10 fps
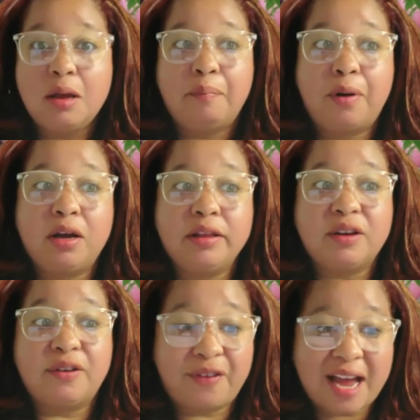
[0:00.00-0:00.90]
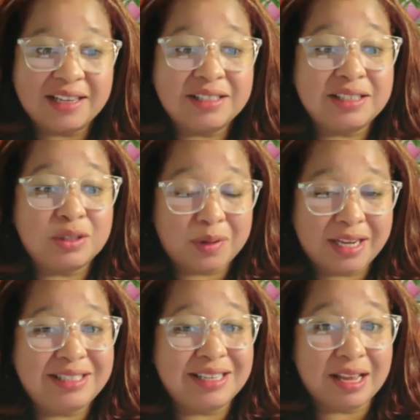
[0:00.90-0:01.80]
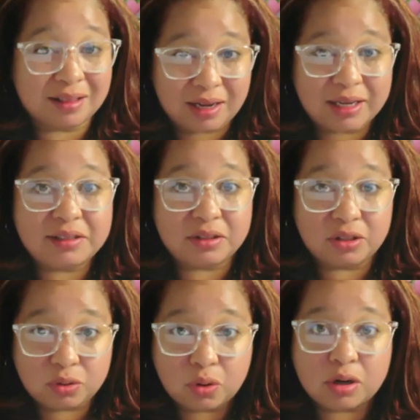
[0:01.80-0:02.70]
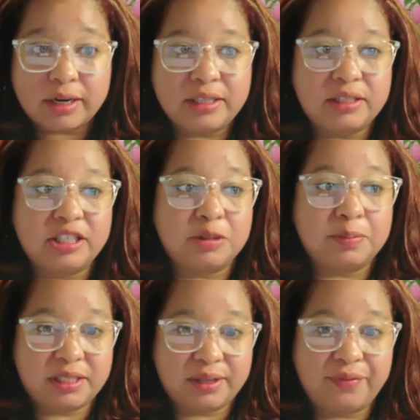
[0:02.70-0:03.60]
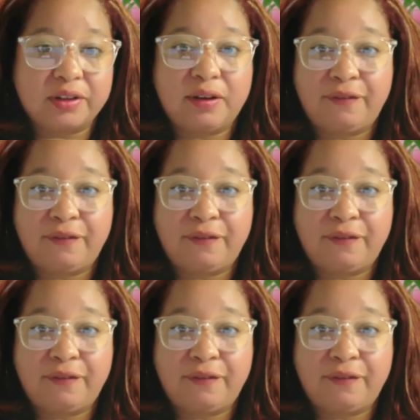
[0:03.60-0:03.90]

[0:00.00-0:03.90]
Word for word: But mm-hmm. the fastest way to get clients in the door is to specifically